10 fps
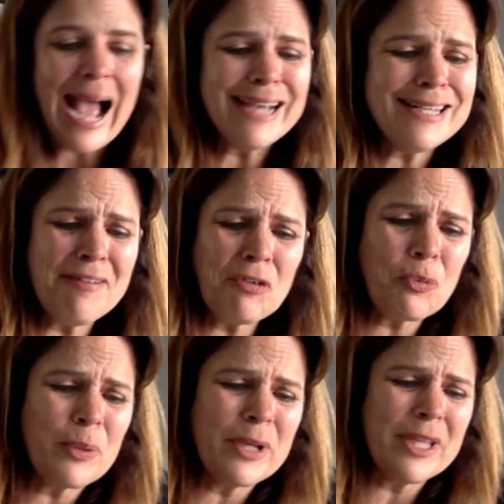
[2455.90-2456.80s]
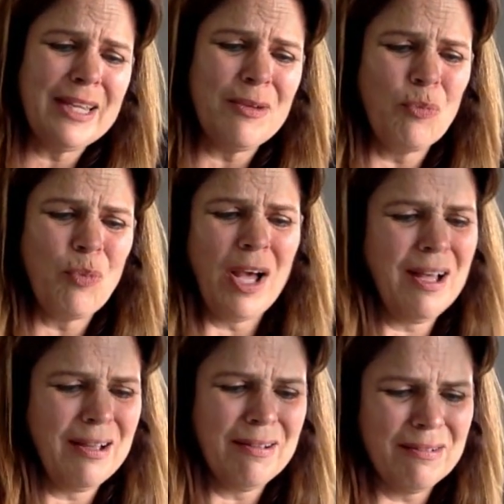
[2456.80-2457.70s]
I never really
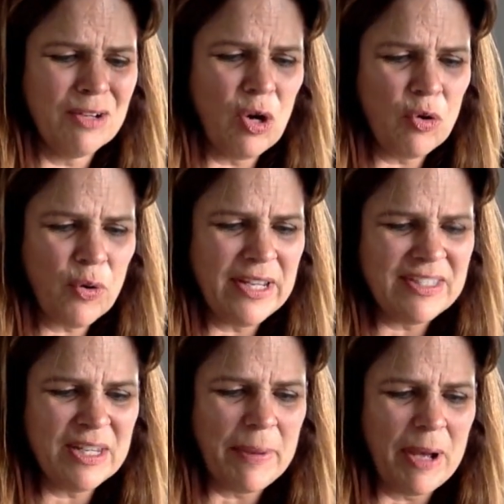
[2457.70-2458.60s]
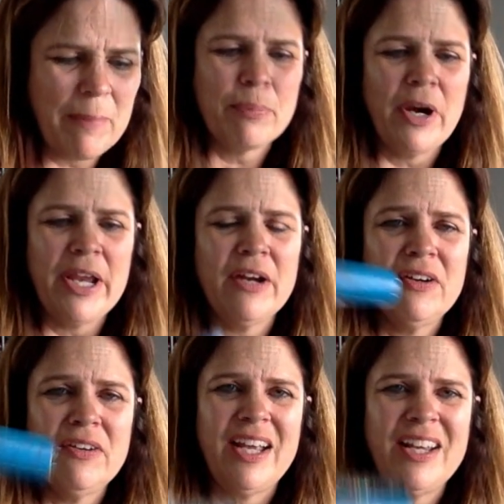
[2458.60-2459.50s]
uh, go crazy about my
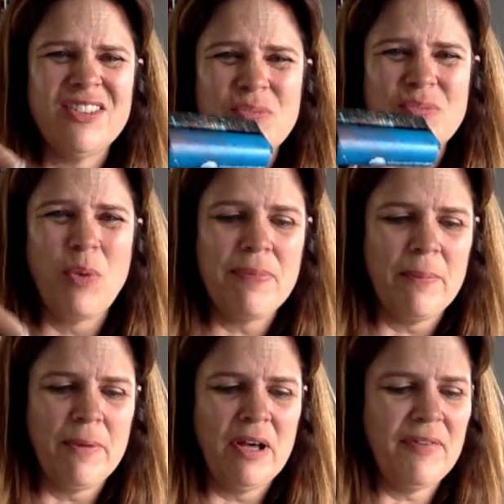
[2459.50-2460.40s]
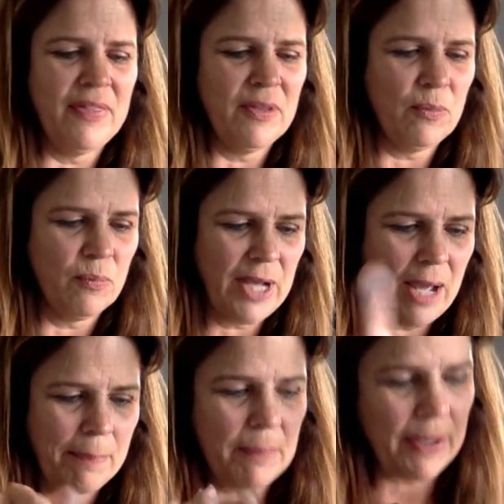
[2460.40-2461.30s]
brayers. I just wipe them off on the
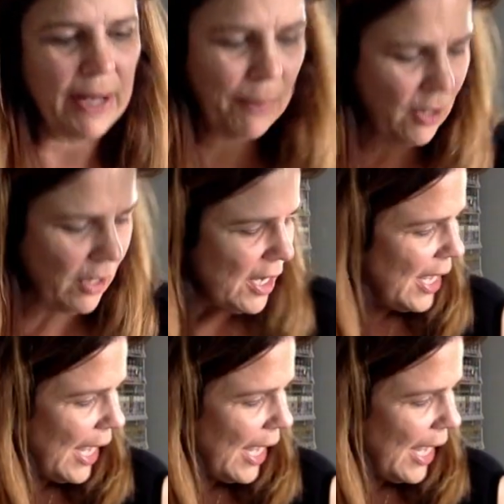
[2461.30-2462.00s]
copy paper.